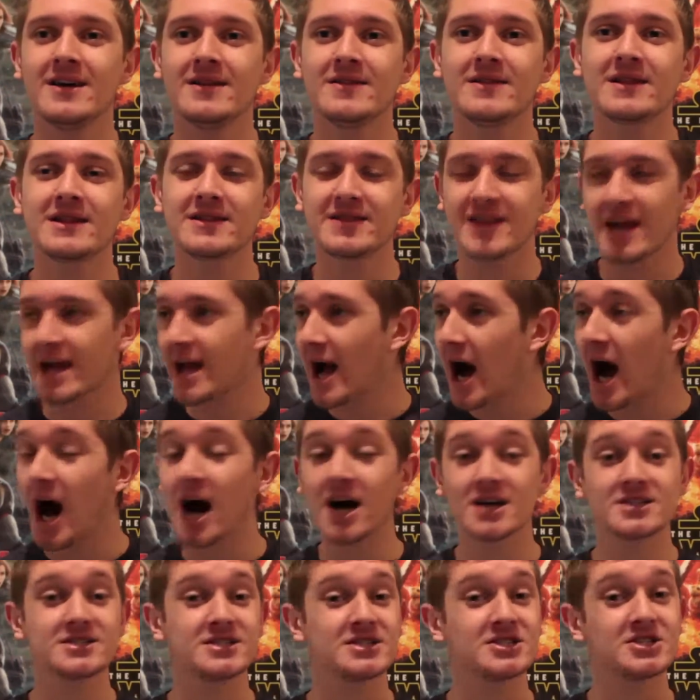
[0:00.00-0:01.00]
The
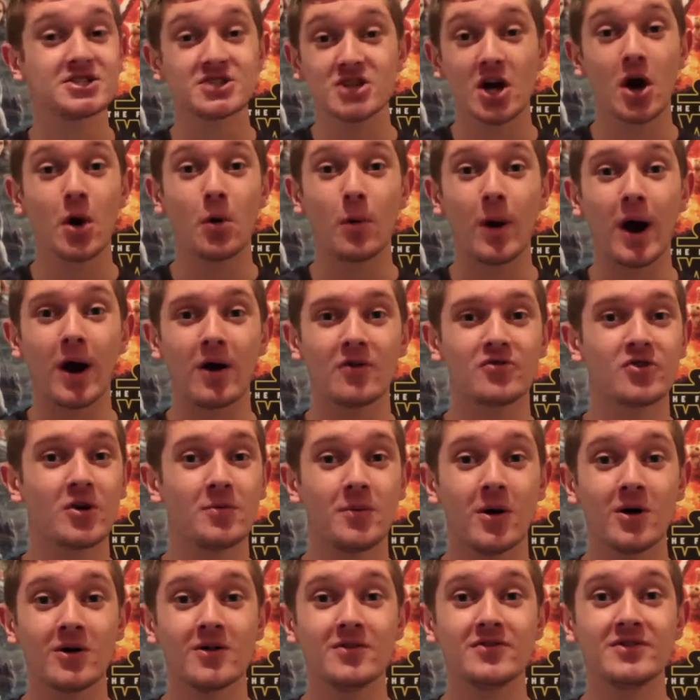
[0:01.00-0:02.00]
cast did so well.
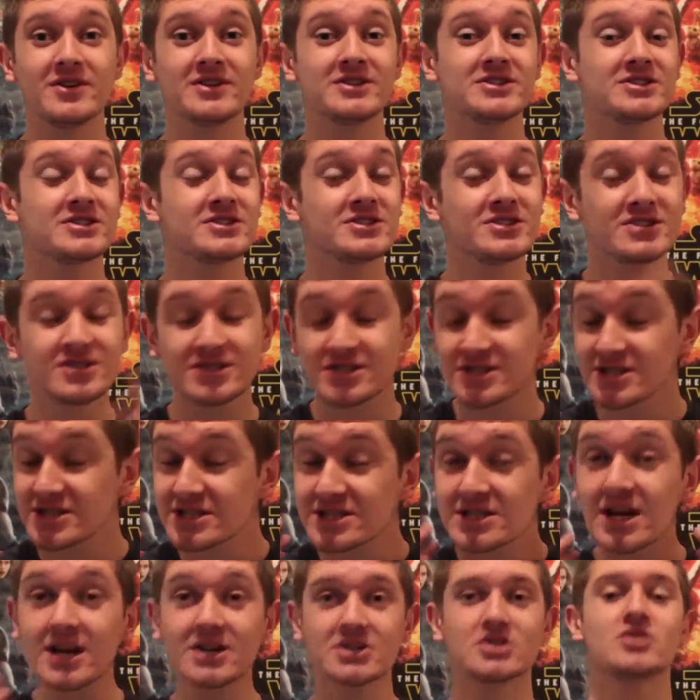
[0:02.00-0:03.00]
Tom Holland did
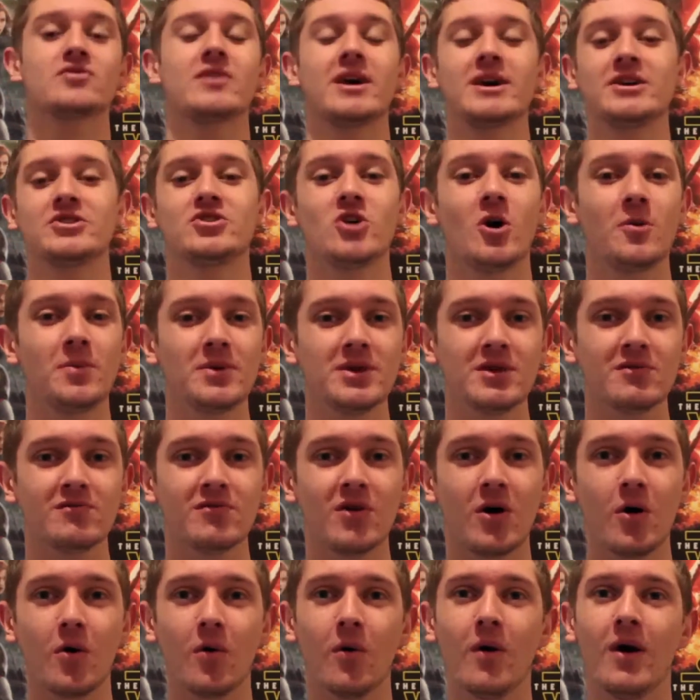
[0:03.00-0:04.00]
such a great job in the
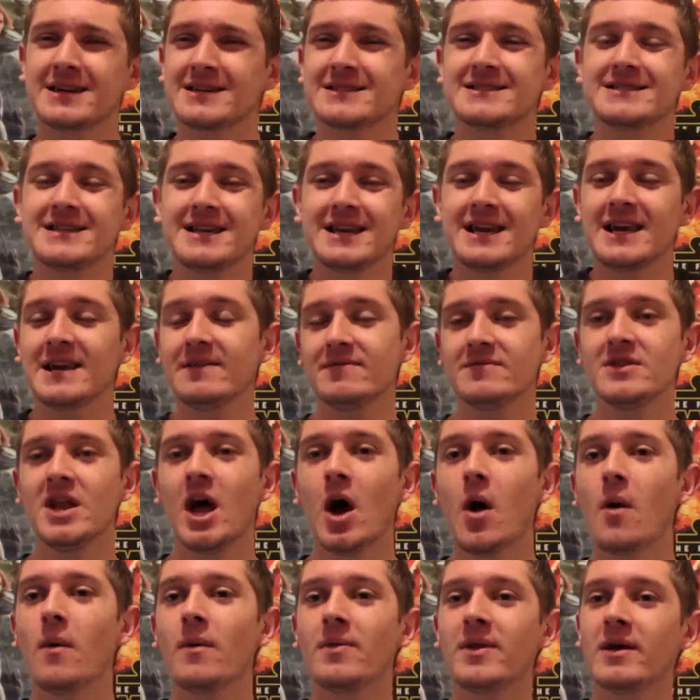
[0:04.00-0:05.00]
role. Because even
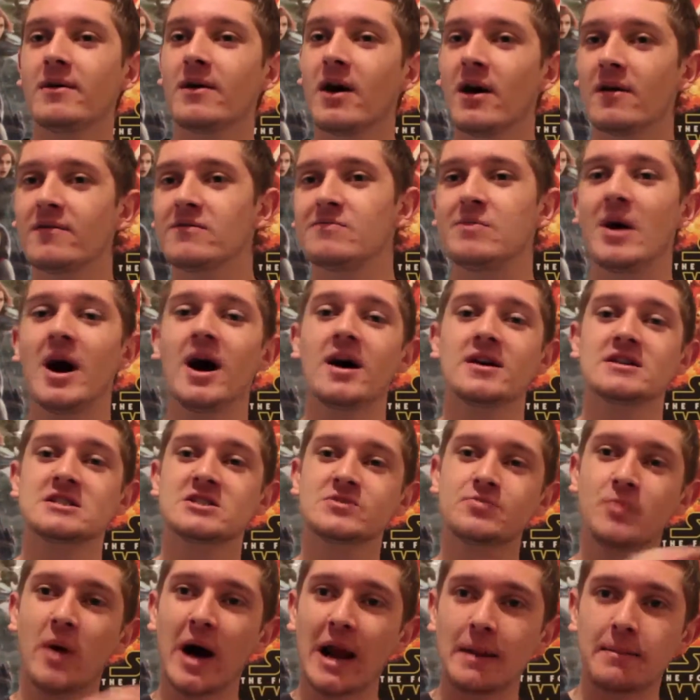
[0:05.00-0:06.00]
though there were past
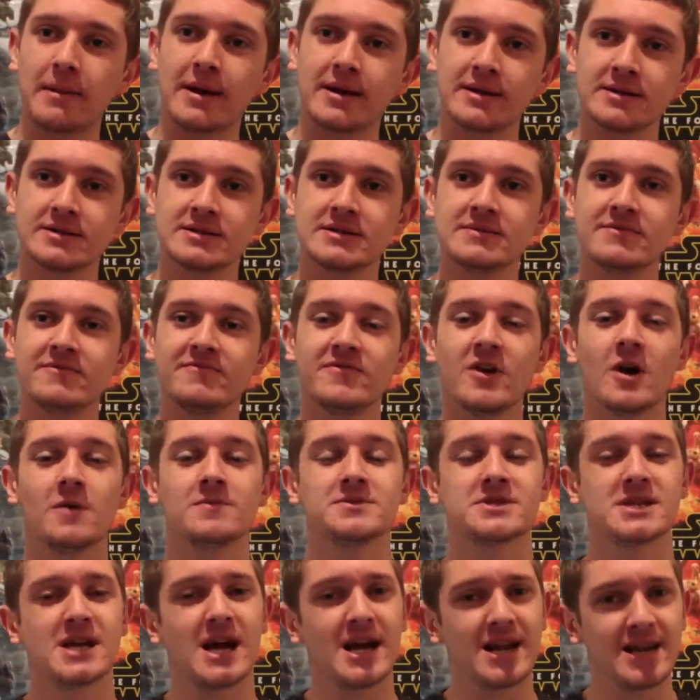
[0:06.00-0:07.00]
Spider-Man
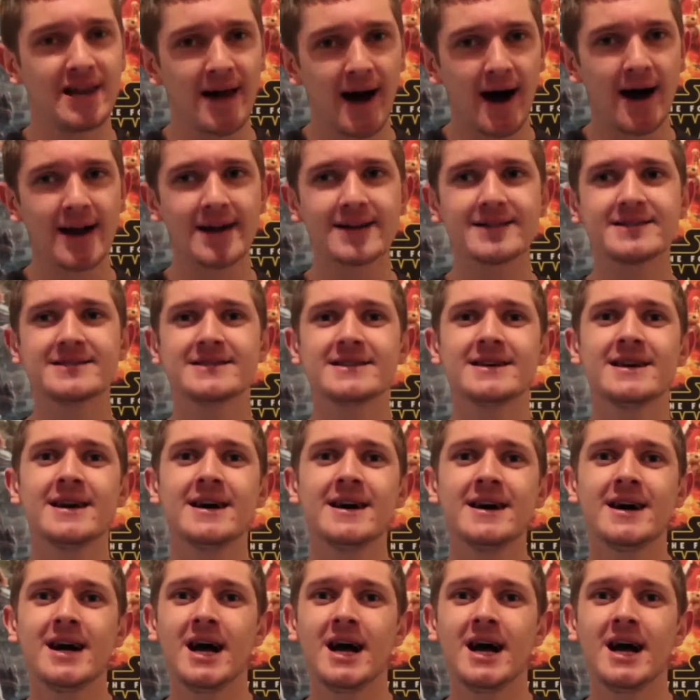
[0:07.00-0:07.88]
films that I liked,